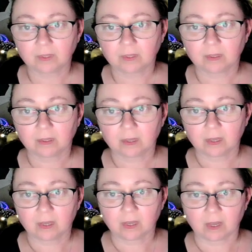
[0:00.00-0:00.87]

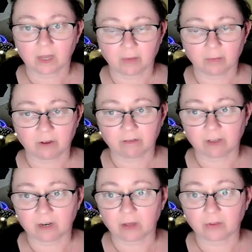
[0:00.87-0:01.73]
I am of
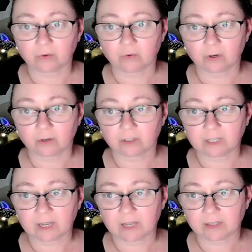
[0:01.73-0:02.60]
another world,
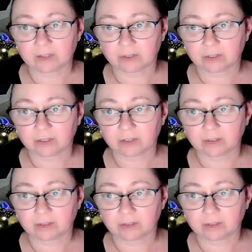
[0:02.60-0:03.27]
I answered.